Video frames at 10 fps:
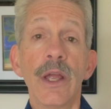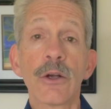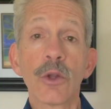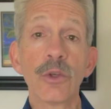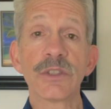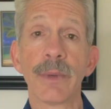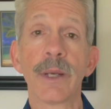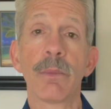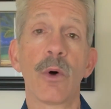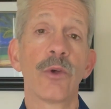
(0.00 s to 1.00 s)
close to
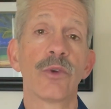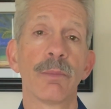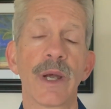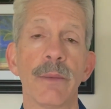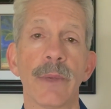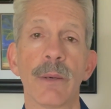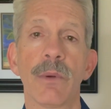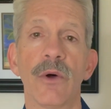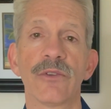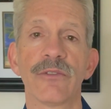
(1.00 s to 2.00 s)
menopause or in
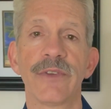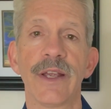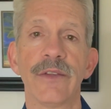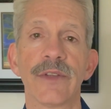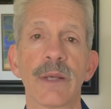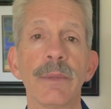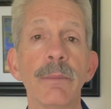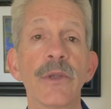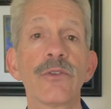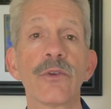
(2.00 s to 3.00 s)
perimenopausal phase. It can be
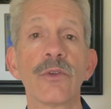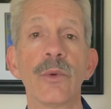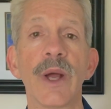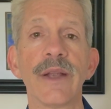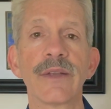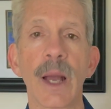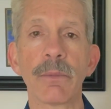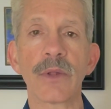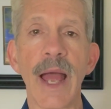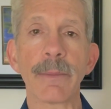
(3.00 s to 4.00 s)
administered through a
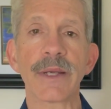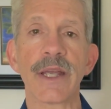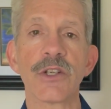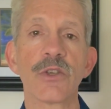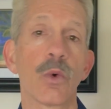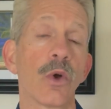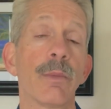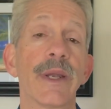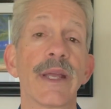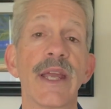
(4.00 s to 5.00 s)
topical application, oral
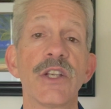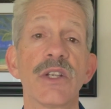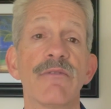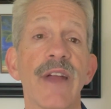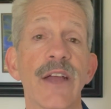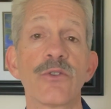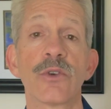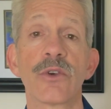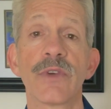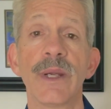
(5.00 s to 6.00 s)
medication, vaginal
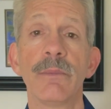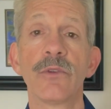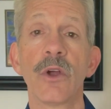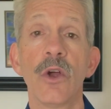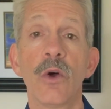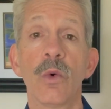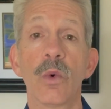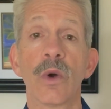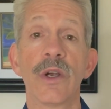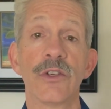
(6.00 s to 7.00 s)
creams,
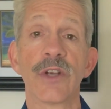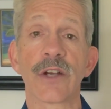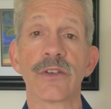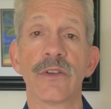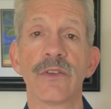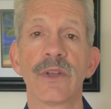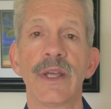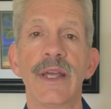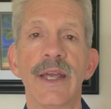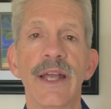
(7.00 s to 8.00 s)
or injections.
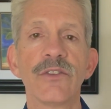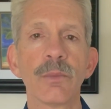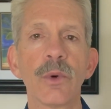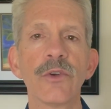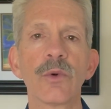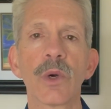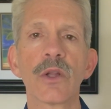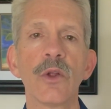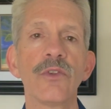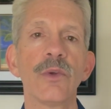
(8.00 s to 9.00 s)
It's important to work
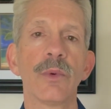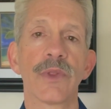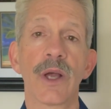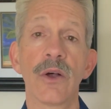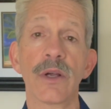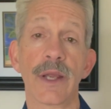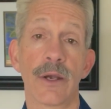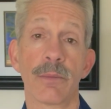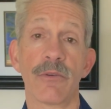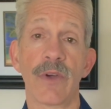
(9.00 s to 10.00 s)
closely with a
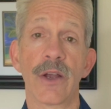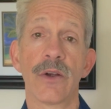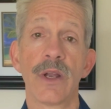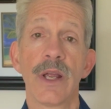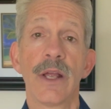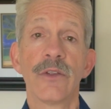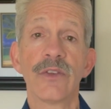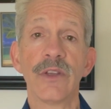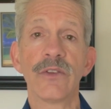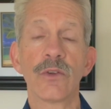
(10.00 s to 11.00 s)
healthcare provider,
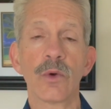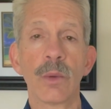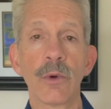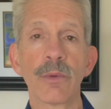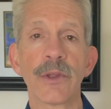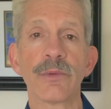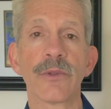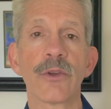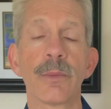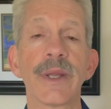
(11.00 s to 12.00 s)
since hormone
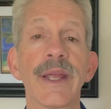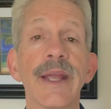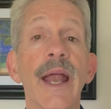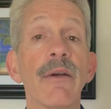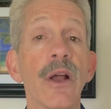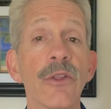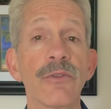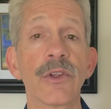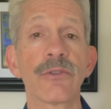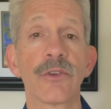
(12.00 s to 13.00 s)
replacement therapy can carry health
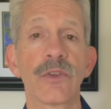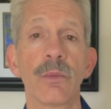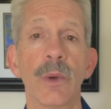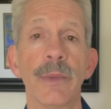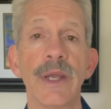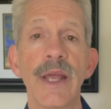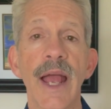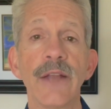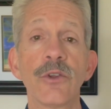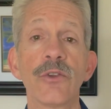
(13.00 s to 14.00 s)
risks for some women,
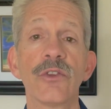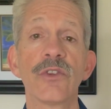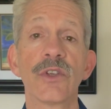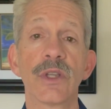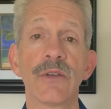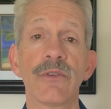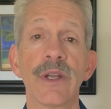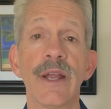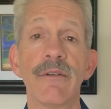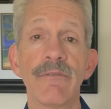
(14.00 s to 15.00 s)
and dosage and
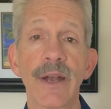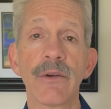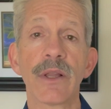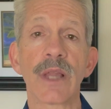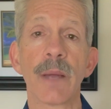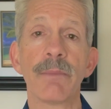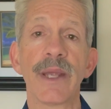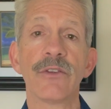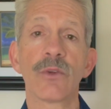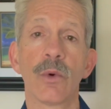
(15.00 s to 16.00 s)
delivery vary a lot
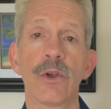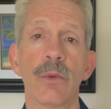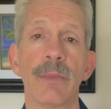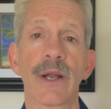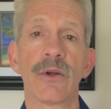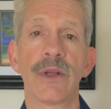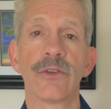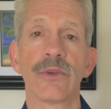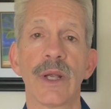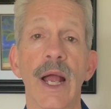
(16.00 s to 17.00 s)
based on your medical
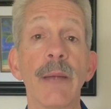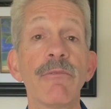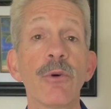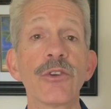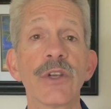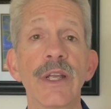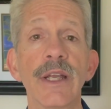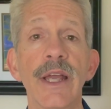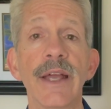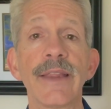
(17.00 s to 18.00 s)
history. I'm fortunate
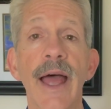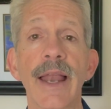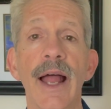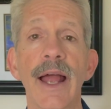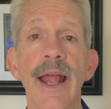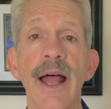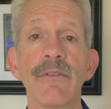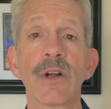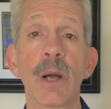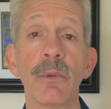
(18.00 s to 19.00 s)
that I have
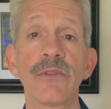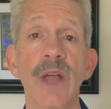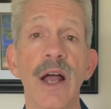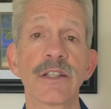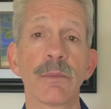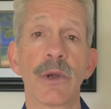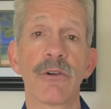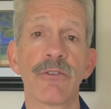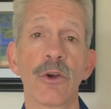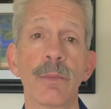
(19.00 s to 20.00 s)
a couple of docs in my
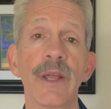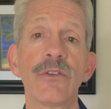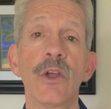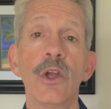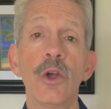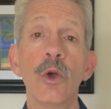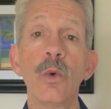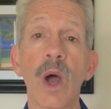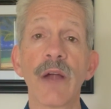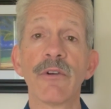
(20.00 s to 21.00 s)
referral base
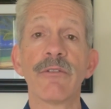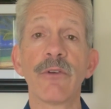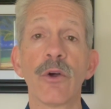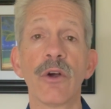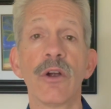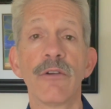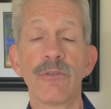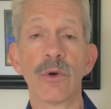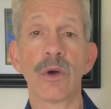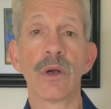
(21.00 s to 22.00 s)
who I refer
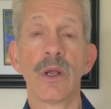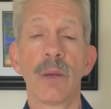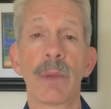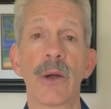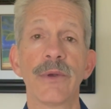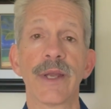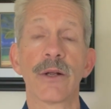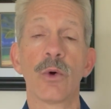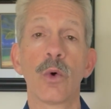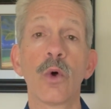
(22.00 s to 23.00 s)
for
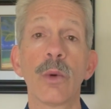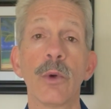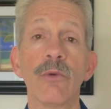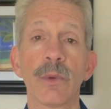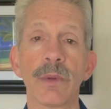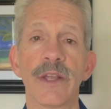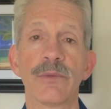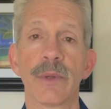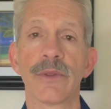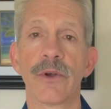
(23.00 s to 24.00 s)
bioidentical hormone
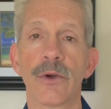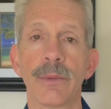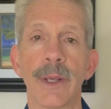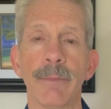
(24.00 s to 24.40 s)
replacement therapy.